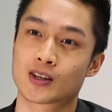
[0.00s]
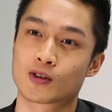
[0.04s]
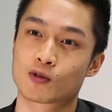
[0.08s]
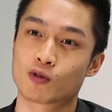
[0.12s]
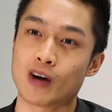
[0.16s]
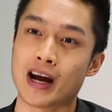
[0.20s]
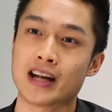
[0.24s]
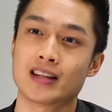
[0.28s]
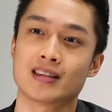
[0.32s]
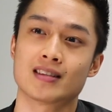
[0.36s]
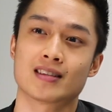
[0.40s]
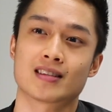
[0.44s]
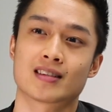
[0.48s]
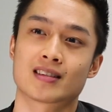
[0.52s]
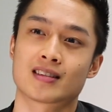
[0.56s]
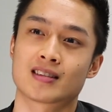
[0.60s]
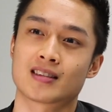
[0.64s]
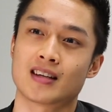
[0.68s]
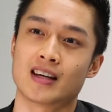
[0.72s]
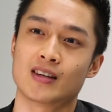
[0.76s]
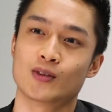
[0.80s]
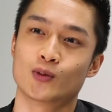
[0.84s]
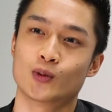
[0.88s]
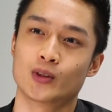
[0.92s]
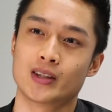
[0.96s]
grants
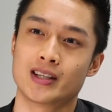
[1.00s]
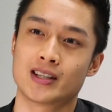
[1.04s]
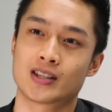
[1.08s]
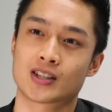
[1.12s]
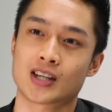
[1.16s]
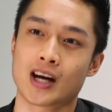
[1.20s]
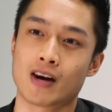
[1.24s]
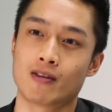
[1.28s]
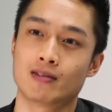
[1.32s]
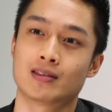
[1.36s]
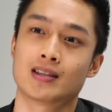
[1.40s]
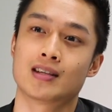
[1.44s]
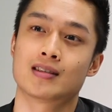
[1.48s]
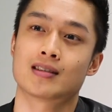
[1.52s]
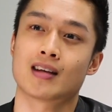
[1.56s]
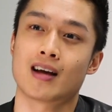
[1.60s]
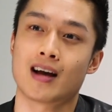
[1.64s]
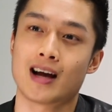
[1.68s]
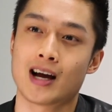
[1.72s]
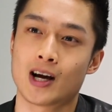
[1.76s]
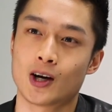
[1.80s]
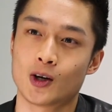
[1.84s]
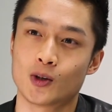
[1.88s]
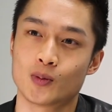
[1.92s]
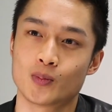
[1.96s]
and all these charities
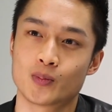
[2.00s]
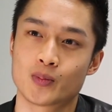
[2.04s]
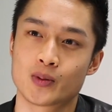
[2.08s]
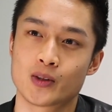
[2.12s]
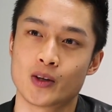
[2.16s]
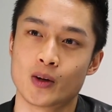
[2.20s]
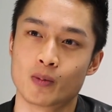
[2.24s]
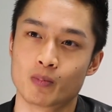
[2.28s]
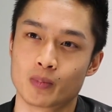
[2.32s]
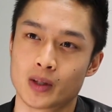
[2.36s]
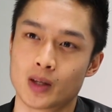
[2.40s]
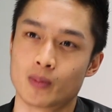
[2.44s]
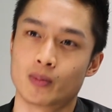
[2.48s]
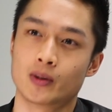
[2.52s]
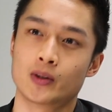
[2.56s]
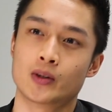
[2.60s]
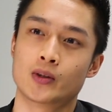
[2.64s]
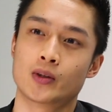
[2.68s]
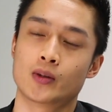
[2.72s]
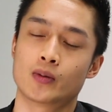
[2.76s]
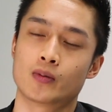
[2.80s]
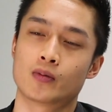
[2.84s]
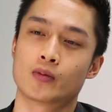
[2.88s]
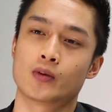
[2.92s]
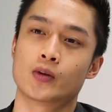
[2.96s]
that help young people
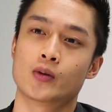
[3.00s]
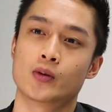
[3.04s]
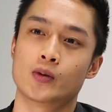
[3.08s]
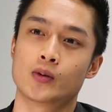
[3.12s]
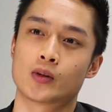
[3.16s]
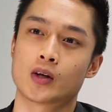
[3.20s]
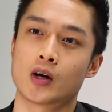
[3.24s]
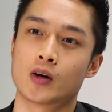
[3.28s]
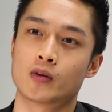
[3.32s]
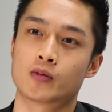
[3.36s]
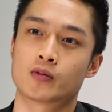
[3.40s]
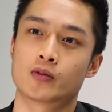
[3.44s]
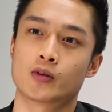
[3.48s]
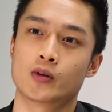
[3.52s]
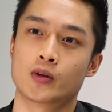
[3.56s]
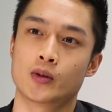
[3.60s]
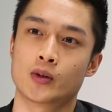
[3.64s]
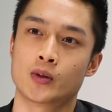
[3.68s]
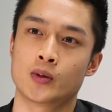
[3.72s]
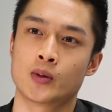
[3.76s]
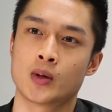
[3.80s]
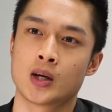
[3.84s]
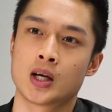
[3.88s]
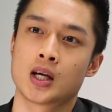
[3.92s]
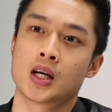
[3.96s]
who go
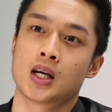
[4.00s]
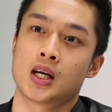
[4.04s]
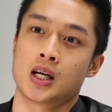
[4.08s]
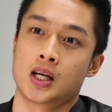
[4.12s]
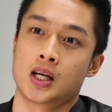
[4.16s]
through,